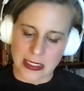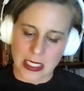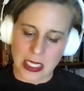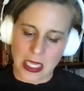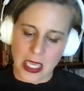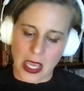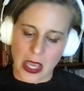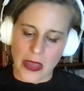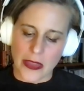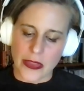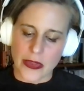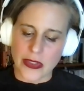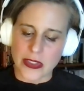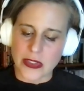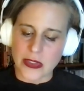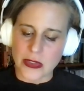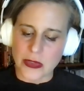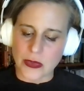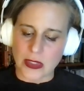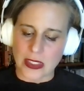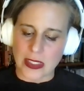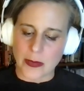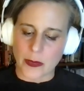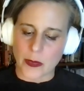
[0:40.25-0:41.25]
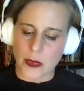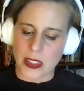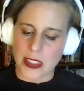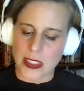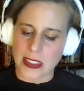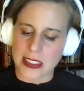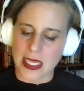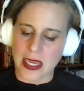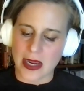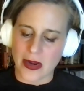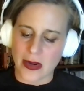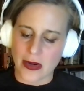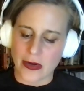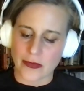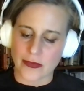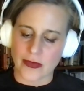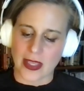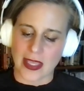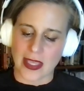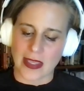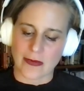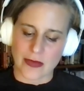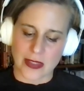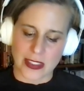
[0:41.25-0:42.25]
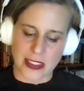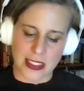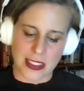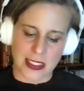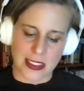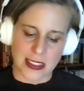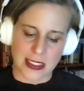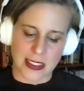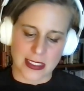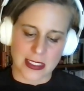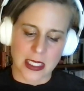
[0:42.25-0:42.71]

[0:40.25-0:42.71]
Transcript: Others scream with terrifying visions,